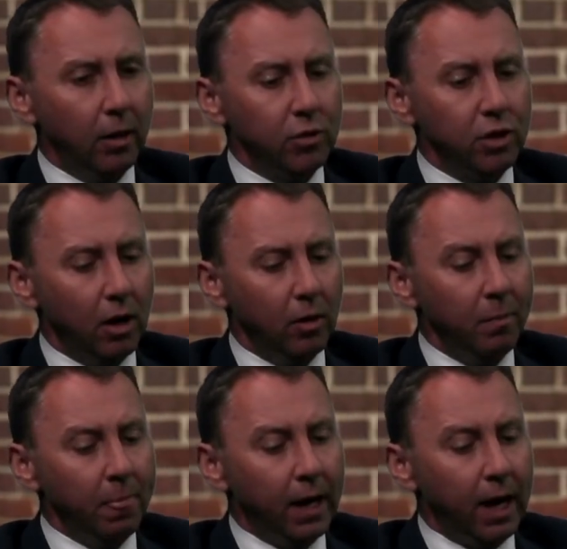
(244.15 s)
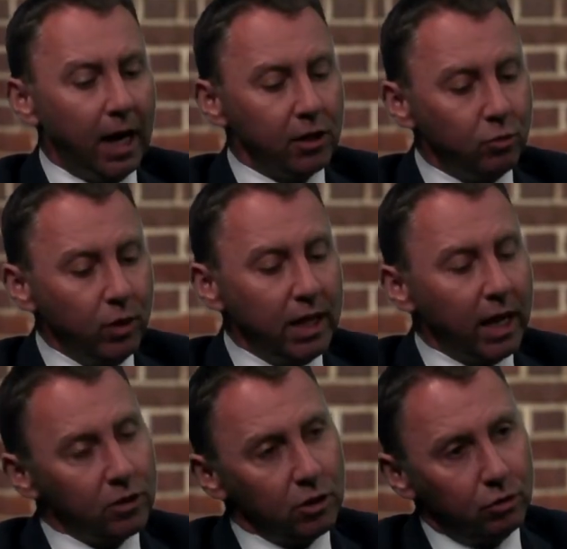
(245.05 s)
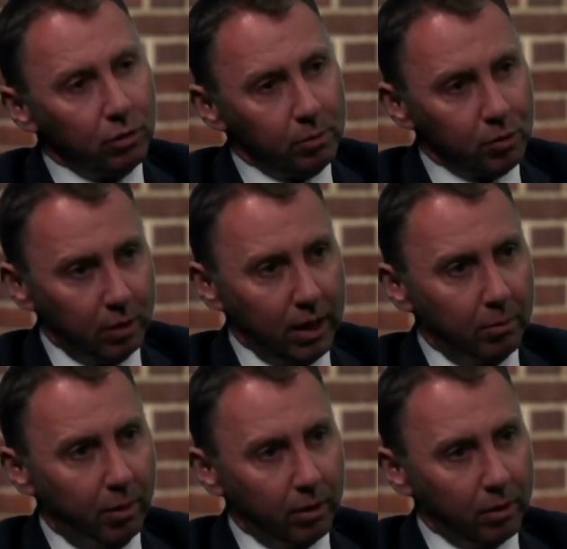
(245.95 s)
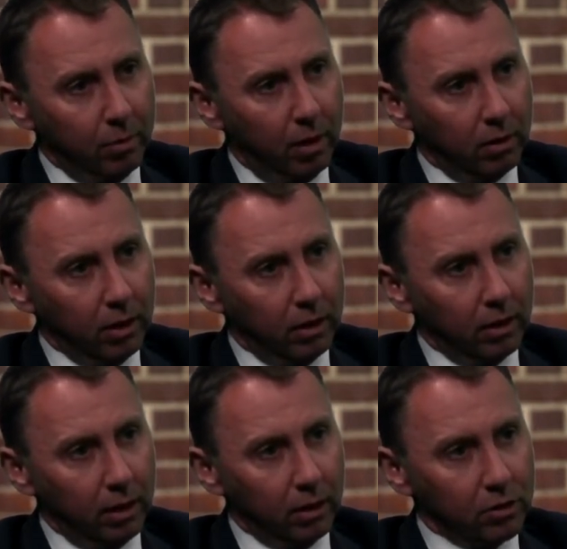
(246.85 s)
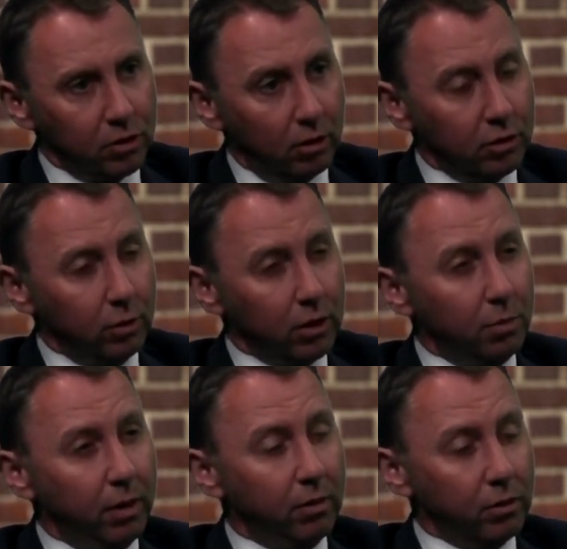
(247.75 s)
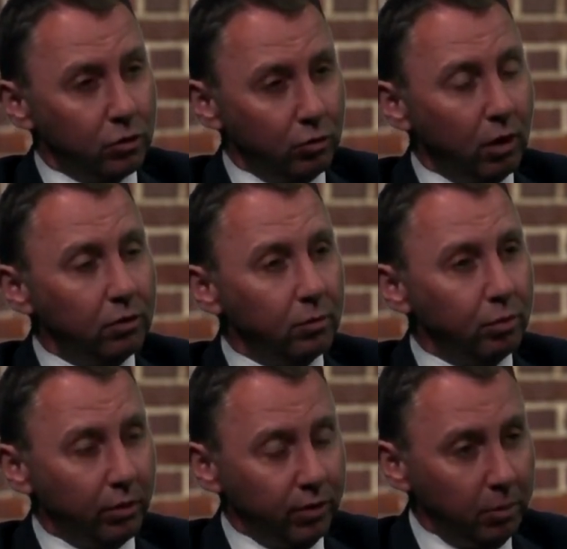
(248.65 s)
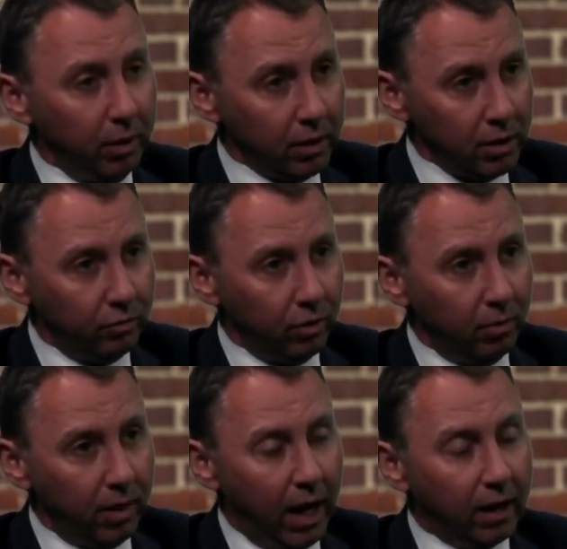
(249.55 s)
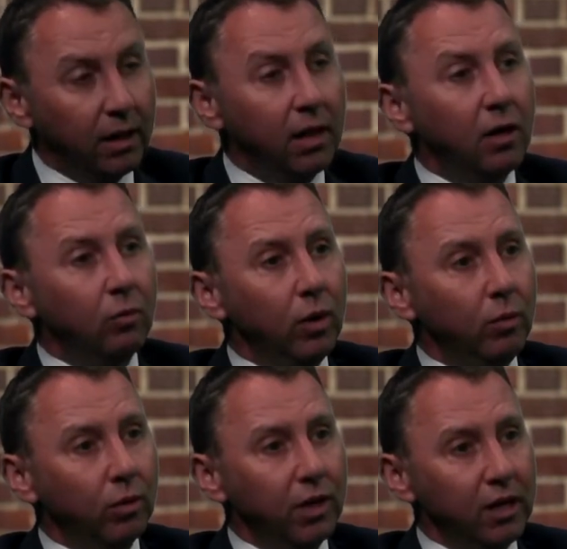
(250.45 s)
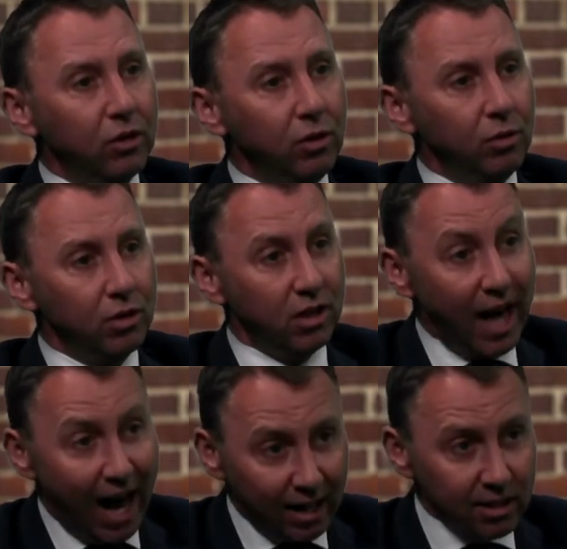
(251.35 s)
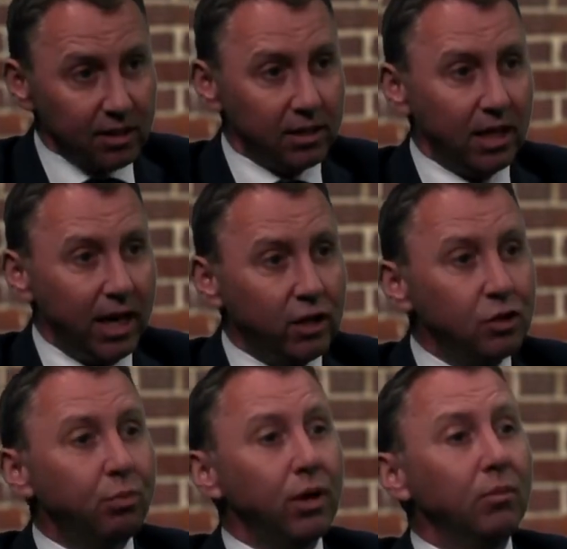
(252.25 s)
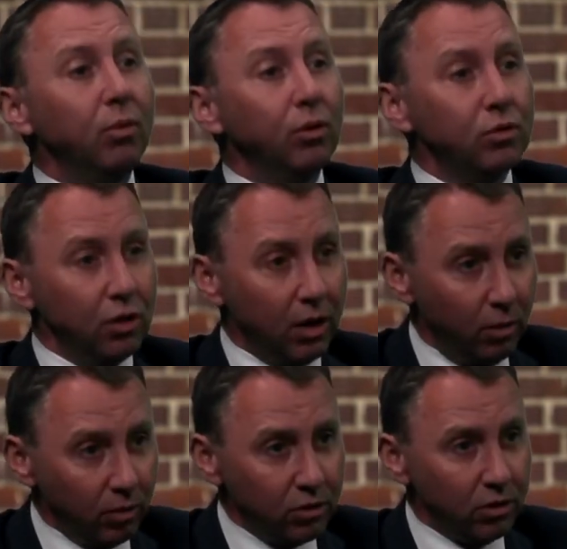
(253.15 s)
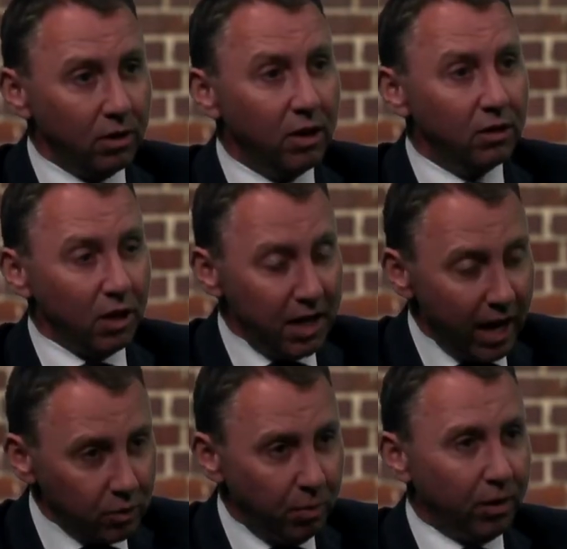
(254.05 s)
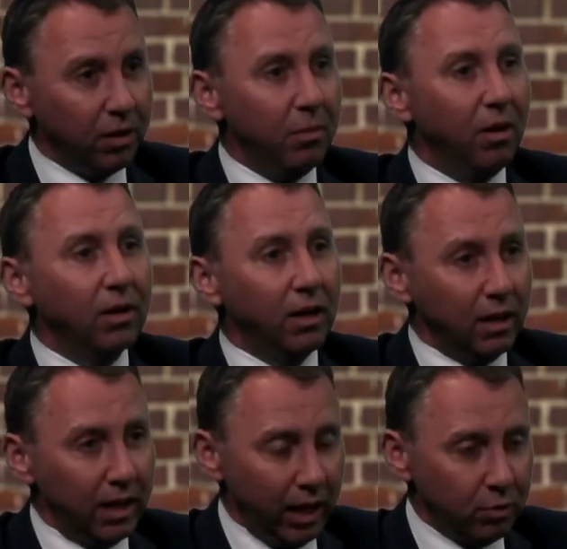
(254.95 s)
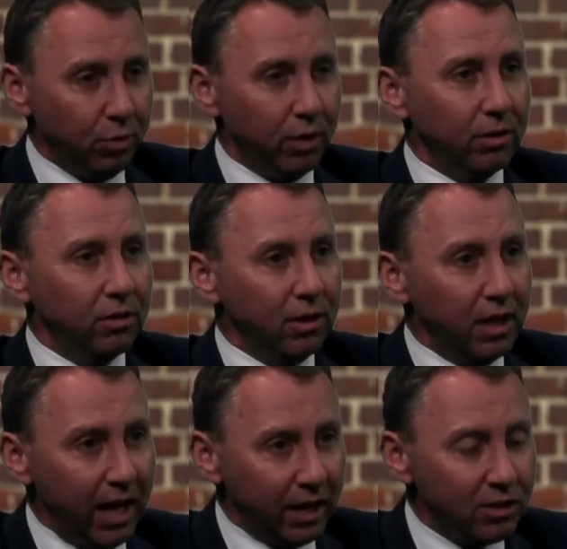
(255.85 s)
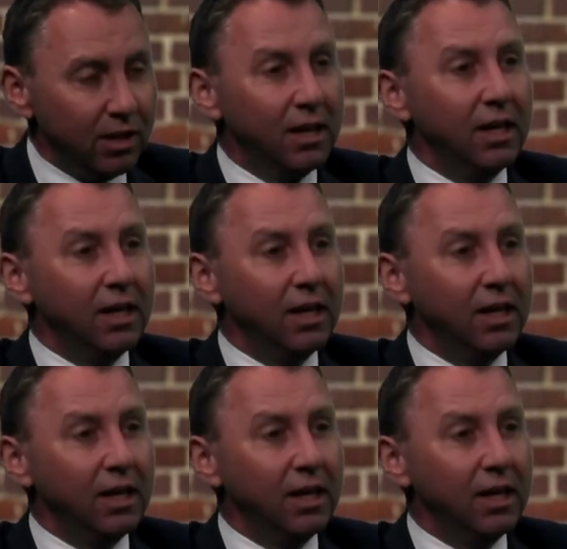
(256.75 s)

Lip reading: So as we get to grips with that part of the market and start to experience growth and profitability from that, we will then use that as the next springboard to go on to the next part of the market and the next product and the next